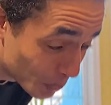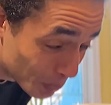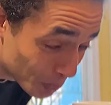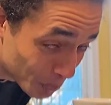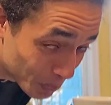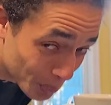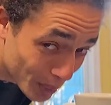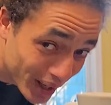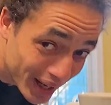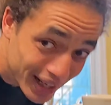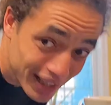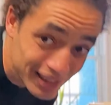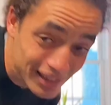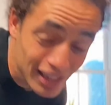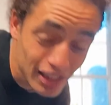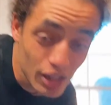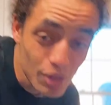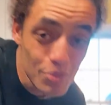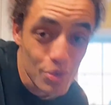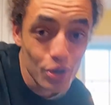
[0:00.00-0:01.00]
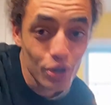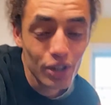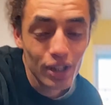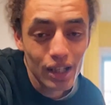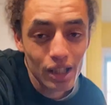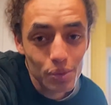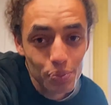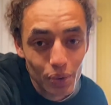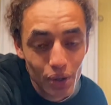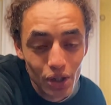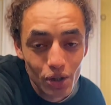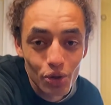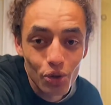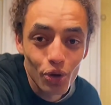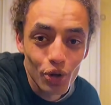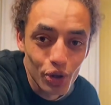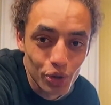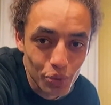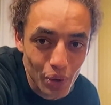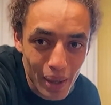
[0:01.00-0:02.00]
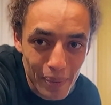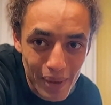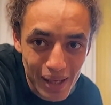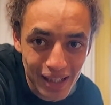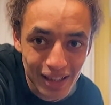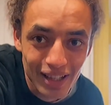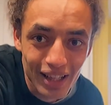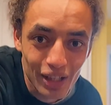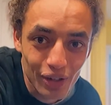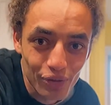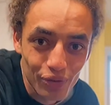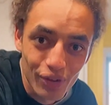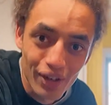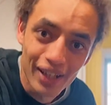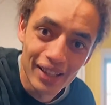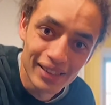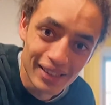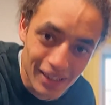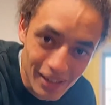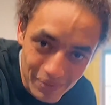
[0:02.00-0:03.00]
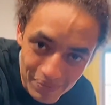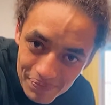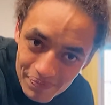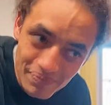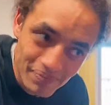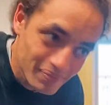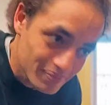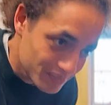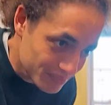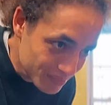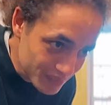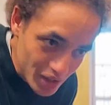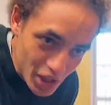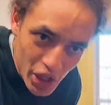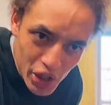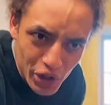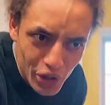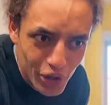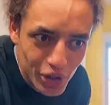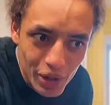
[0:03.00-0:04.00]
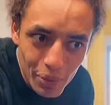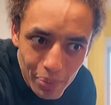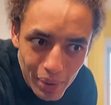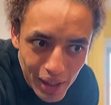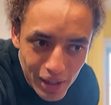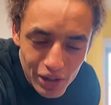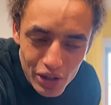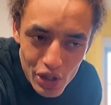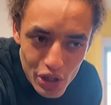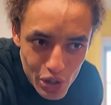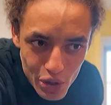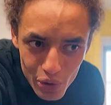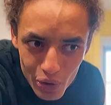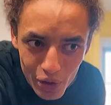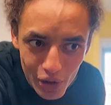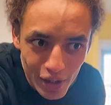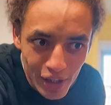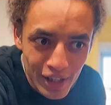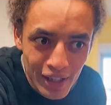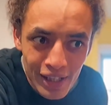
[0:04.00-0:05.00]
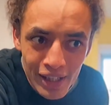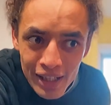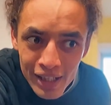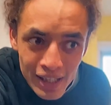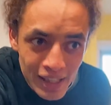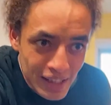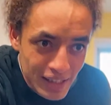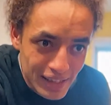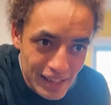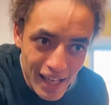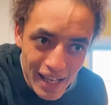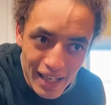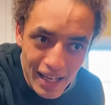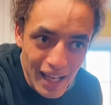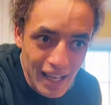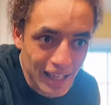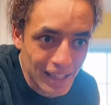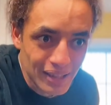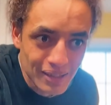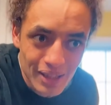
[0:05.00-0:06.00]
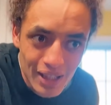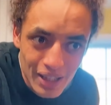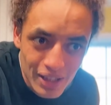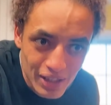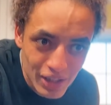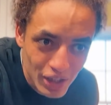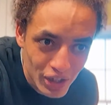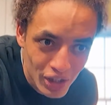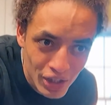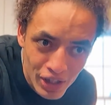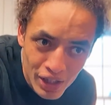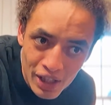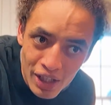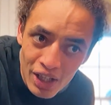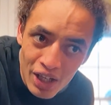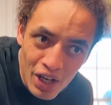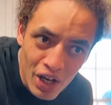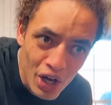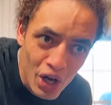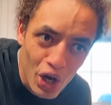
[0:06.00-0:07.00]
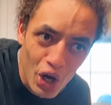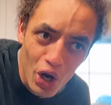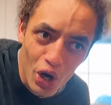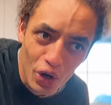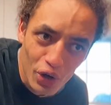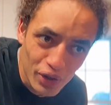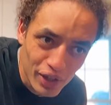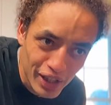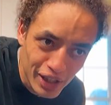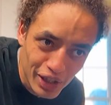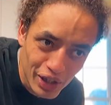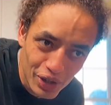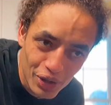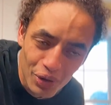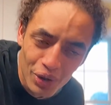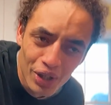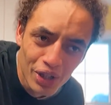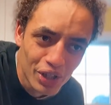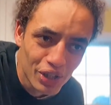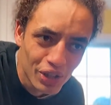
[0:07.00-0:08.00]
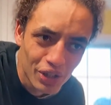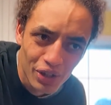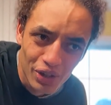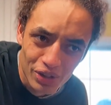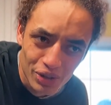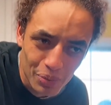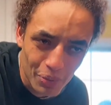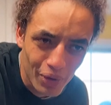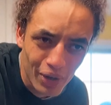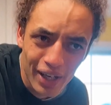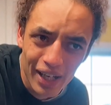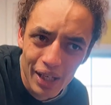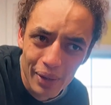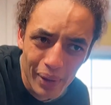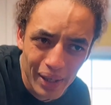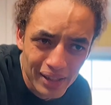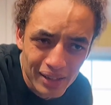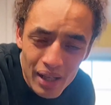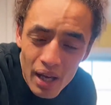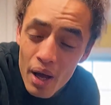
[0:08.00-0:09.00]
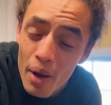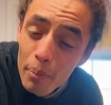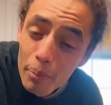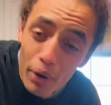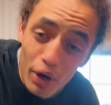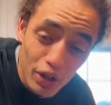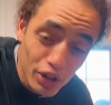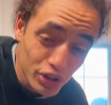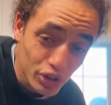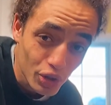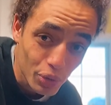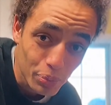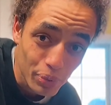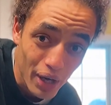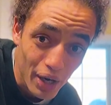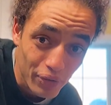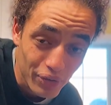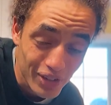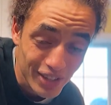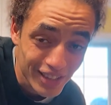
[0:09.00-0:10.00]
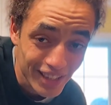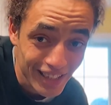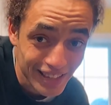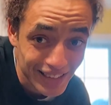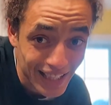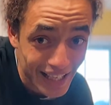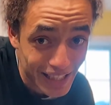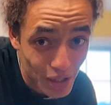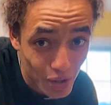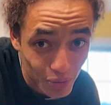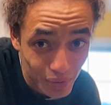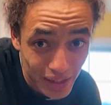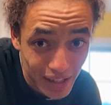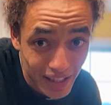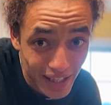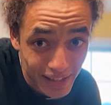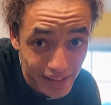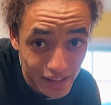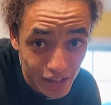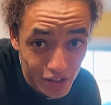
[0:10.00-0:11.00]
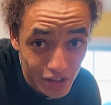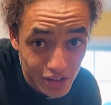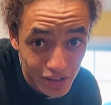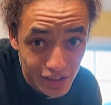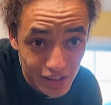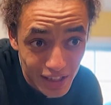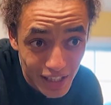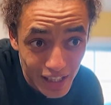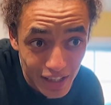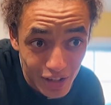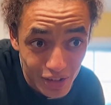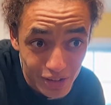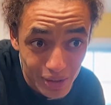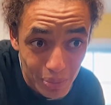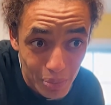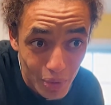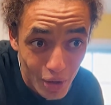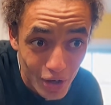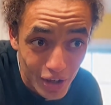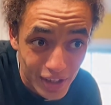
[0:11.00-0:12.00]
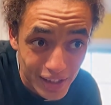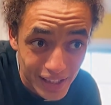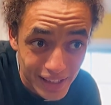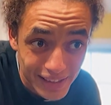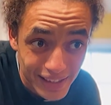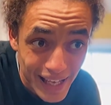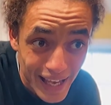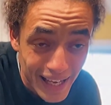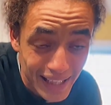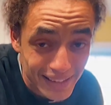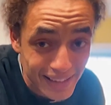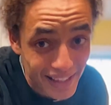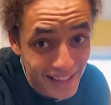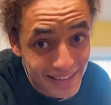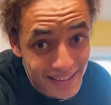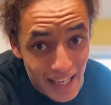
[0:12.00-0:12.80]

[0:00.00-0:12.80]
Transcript: But the community is pretty cool, and I made a lot of friends and learned a bunch, sure, that I already knew. Learned some more. Anyways, personal preferences. I don't really like their sales and marketing tactics.